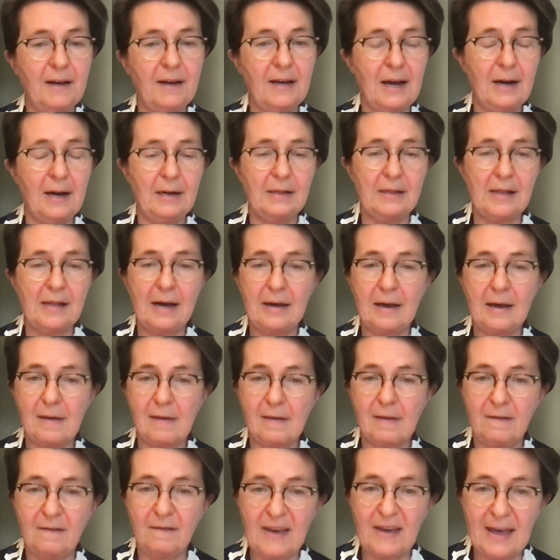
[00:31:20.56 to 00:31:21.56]
So in these
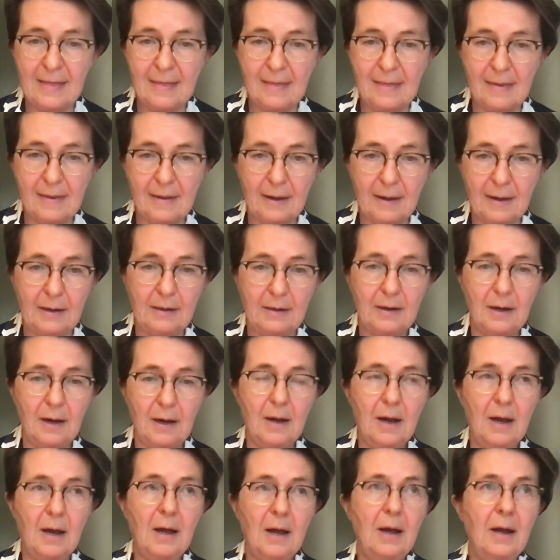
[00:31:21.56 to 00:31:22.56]
recordings
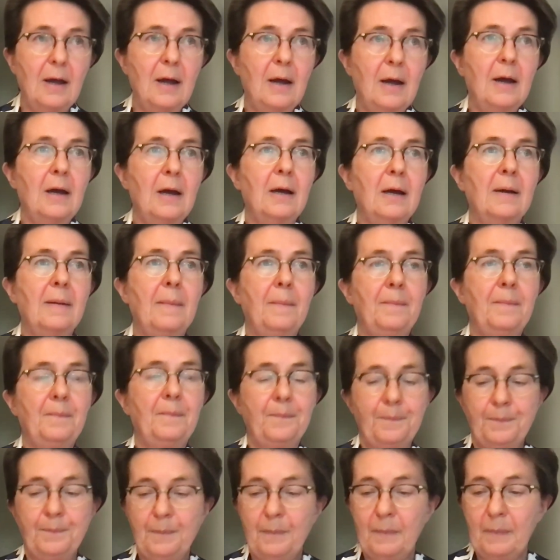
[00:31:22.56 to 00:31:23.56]
made by Miłosz
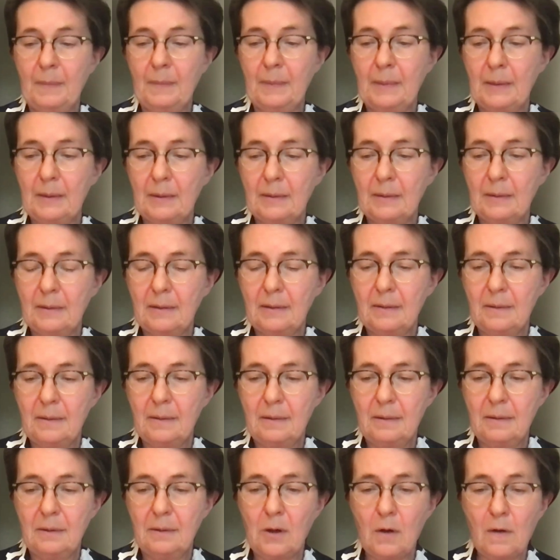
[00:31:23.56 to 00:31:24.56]
and Weichert,
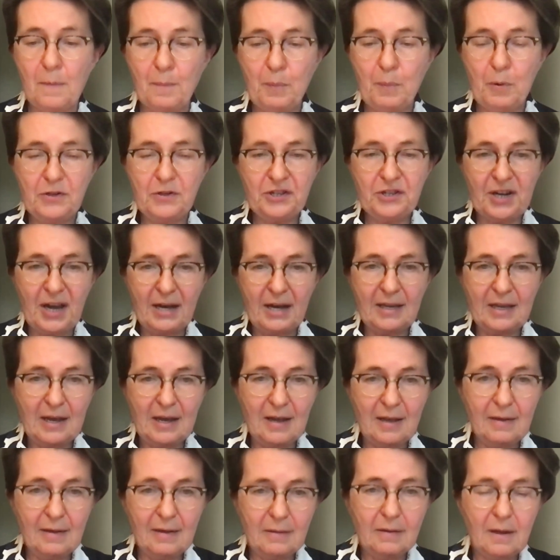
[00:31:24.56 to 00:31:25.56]
there are
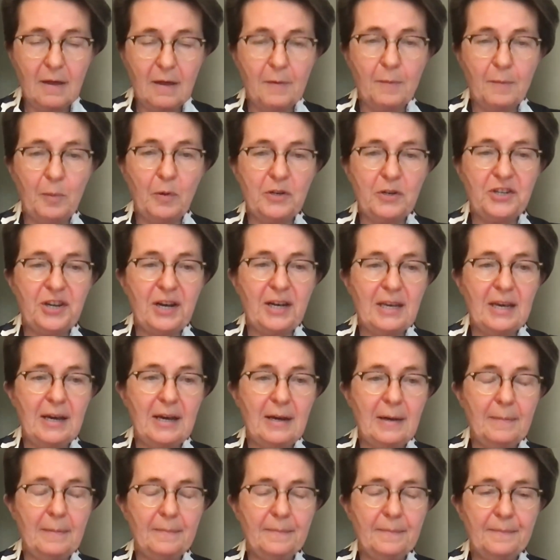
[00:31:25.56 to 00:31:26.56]
more
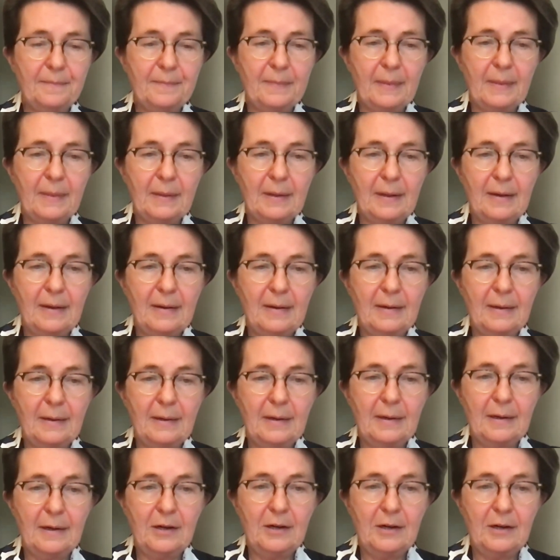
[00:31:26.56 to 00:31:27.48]
such materials.